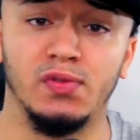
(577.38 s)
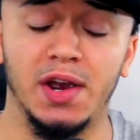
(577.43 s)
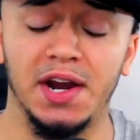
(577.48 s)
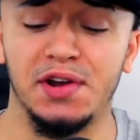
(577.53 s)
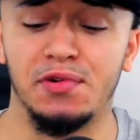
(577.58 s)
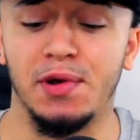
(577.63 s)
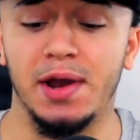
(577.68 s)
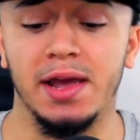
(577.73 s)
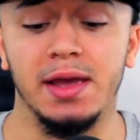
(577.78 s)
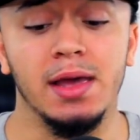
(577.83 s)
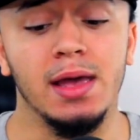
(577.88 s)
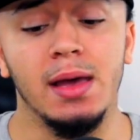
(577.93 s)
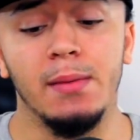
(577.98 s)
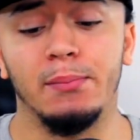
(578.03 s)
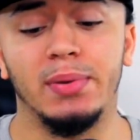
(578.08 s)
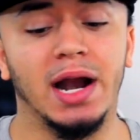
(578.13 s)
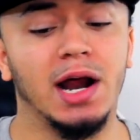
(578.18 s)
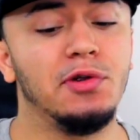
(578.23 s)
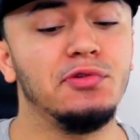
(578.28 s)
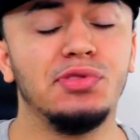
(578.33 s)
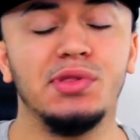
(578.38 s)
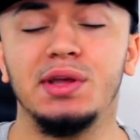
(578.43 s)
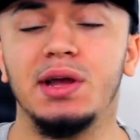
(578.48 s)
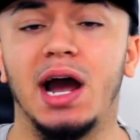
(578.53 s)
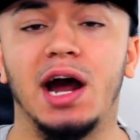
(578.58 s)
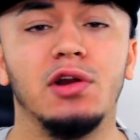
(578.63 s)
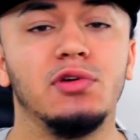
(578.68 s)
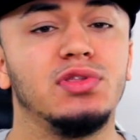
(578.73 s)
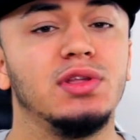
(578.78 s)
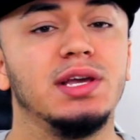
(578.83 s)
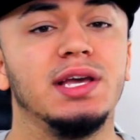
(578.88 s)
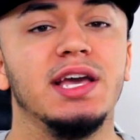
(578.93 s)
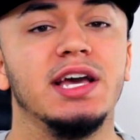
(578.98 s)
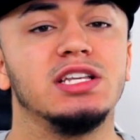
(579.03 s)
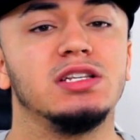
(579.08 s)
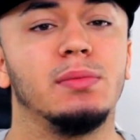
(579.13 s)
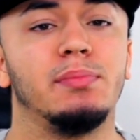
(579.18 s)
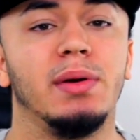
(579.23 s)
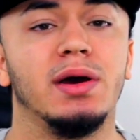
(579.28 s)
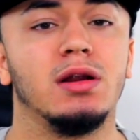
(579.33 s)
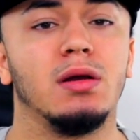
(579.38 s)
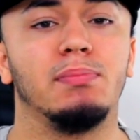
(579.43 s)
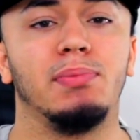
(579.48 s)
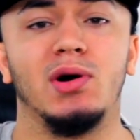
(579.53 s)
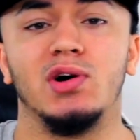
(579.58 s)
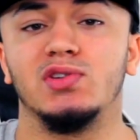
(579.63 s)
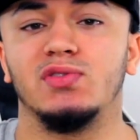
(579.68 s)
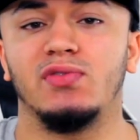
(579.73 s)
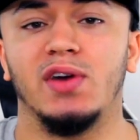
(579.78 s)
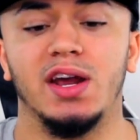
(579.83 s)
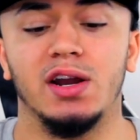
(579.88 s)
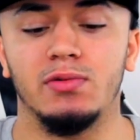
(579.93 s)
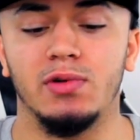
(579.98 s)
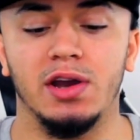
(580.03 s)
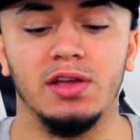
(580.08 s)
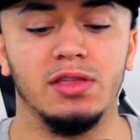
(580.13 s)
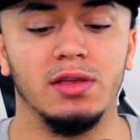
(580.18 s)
fadeaway. But I don't think I don't think he has a better post fadeaway